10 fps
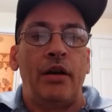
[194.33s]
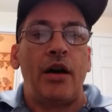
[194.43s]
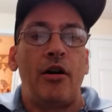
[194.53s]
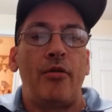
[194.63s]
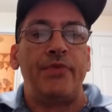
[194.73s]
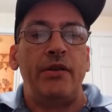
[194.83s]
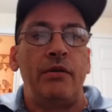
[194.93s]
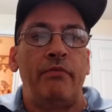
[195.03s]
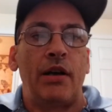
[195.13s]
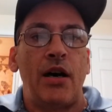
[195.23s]
I hope
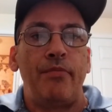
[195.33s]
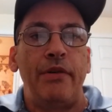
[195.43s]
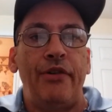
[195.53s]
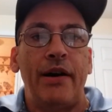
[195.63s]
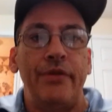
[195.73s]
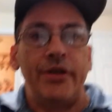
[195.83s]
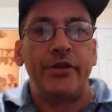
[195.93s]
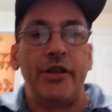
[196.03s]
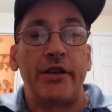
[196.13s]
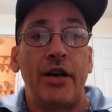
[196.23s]
you found this
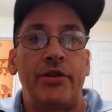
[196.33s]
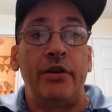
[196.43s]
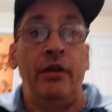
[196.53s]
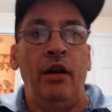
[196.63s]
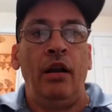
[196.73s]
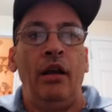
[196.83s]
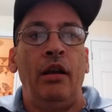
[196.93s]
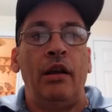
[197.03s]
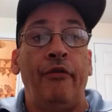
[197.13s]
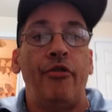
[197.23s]
discussion
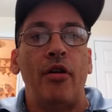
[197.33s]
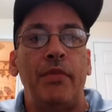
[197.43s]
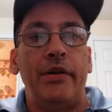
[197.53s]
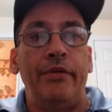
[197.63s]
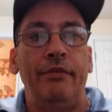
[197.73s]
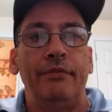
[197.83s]
informative.